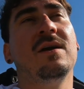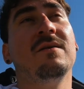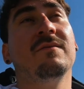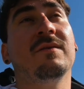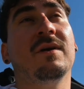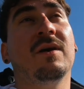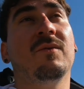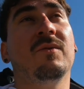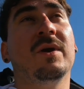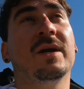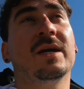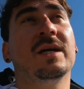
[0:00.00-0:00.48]

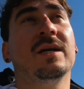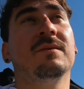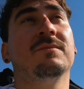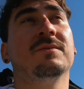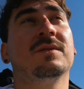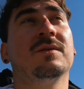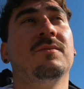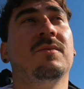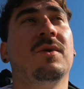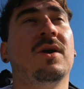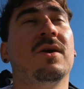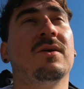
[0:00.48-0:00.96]
If I wake up
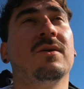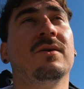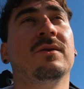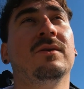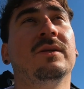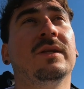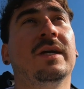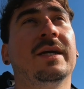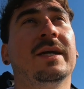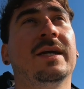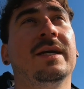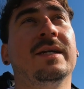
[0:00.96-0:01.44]
tomorrow
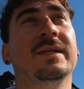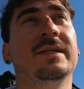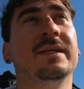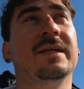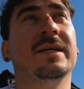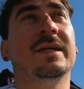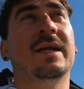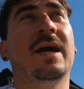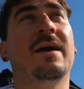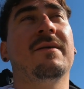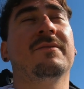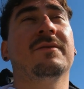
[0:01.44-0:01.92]
like I
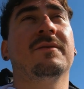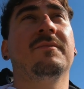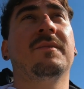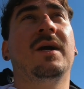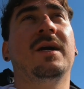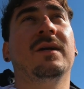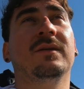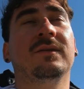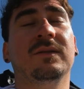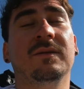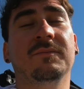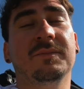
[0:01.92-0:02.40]
did after
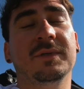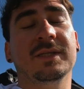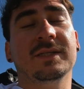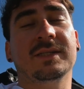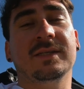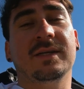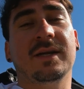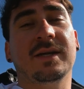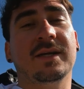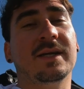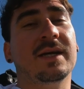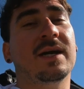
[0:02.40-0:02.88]
Mount Olympus
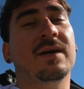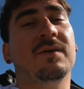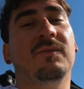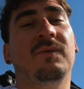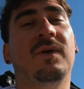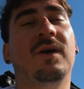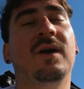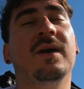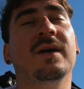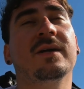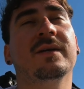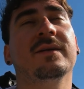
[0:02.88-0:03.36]
and I can't
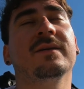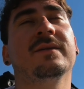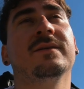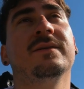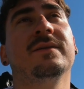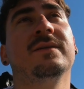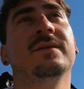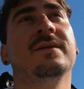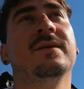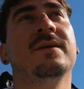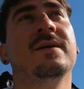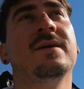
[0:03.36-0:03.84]
walk,
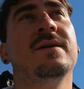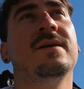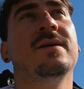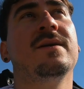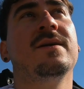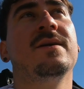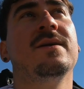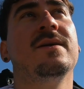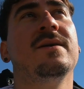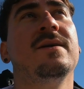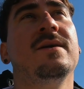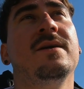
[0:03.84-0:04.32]

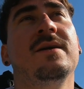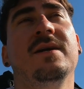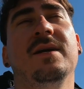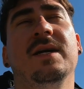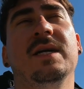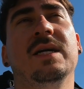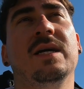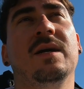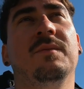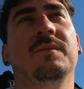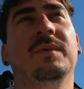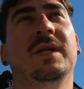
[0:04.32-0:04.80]

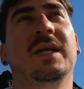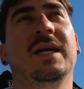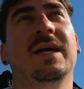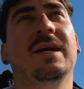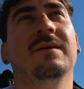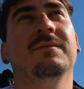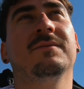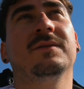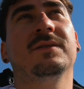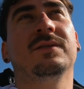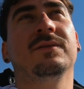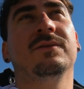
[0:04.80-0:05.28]
I'm going to
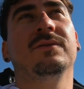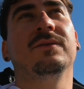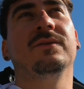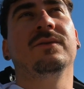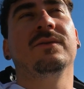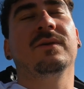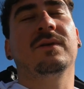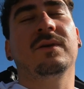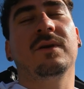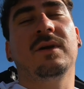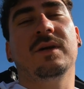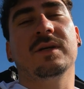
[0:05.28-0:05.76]
have
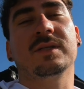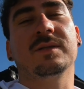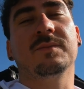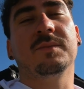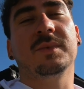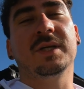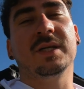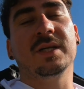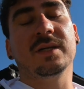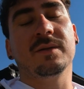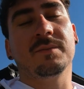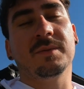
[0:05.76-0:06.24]
to call
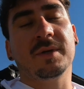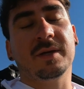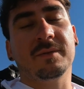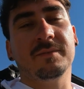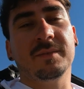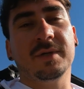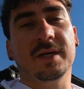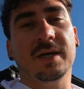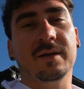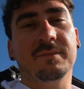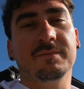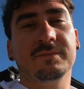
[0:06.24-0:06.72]
somebody to pick
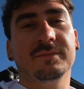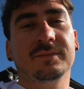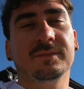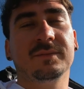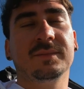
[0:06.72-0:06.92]
me up.